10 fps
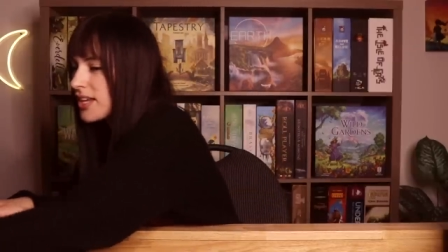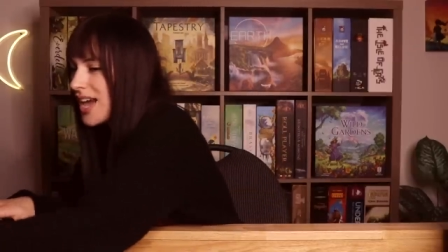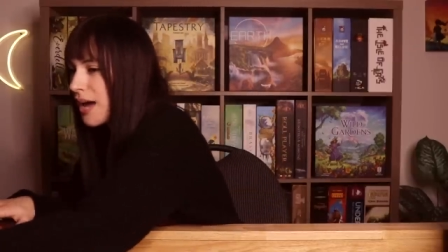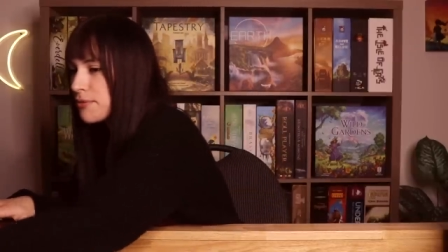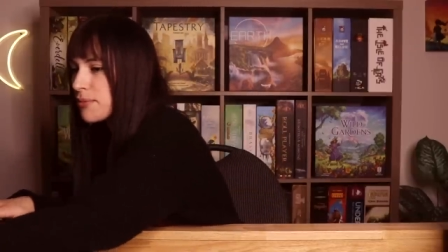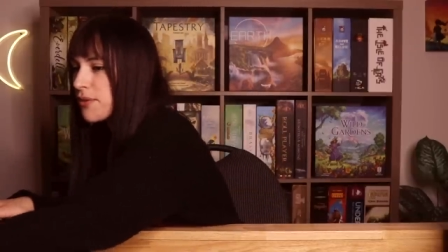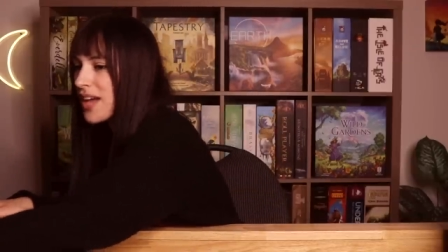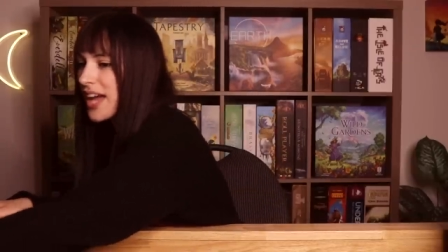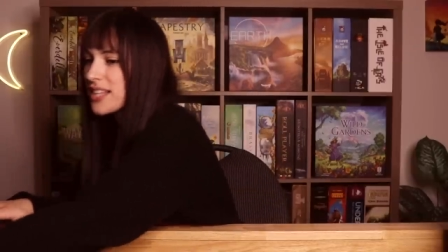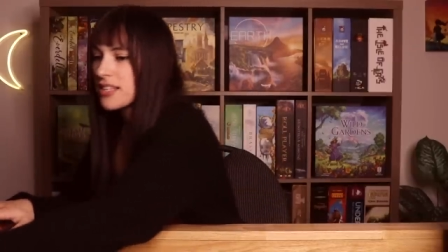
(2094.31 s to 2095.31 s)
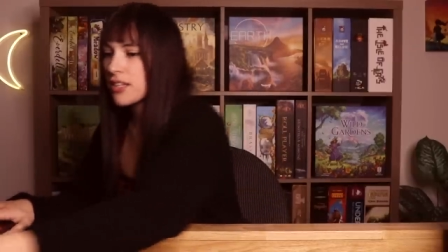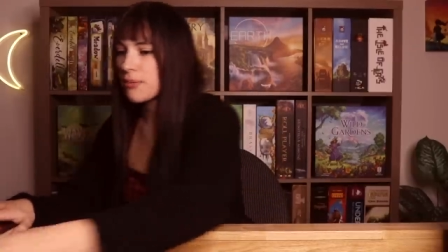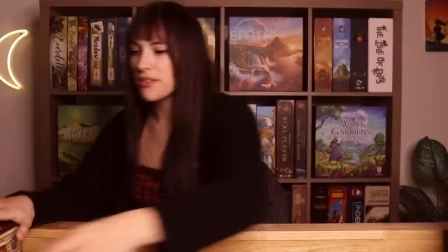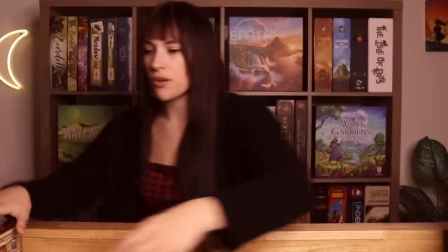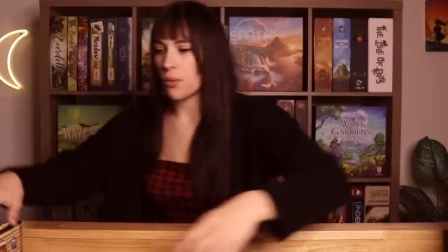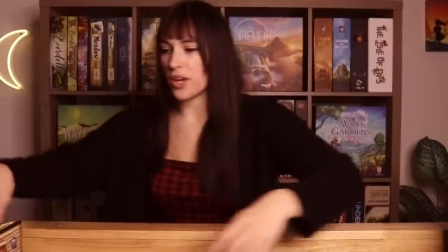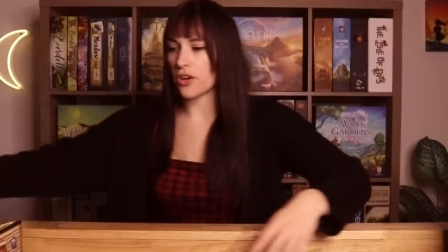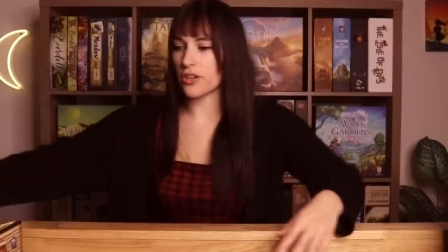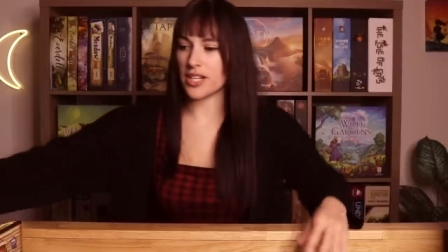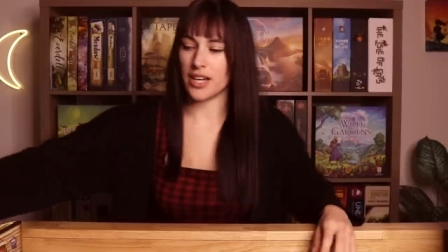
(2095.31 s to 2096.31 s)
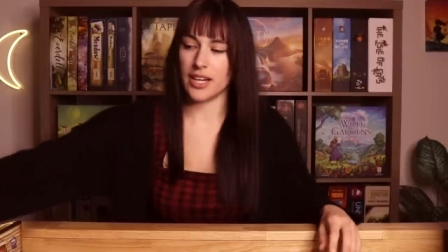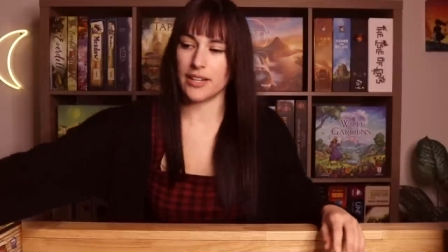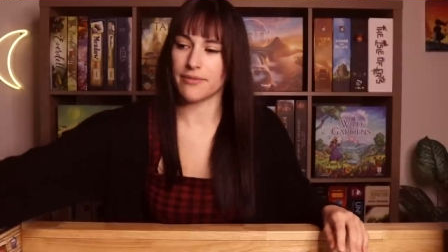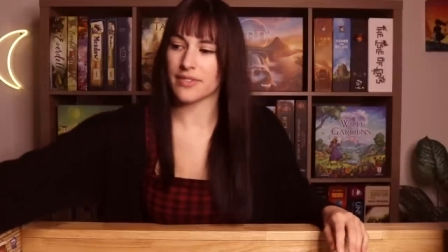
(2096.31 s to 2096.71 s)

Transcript: happy about that. It's a little bit of a weird uh,